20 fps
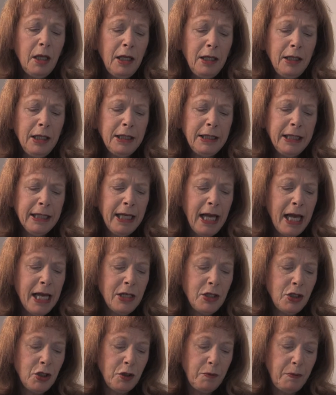that the
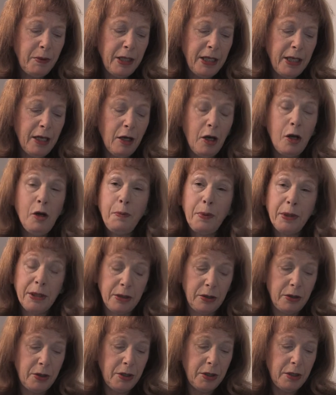case should be
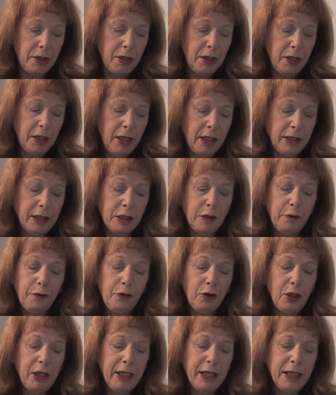opened and that a
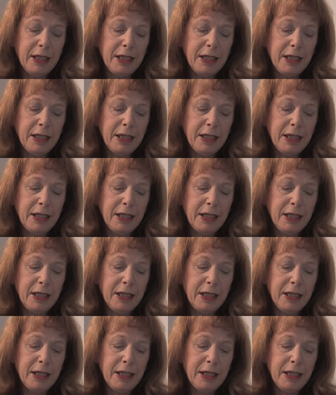fully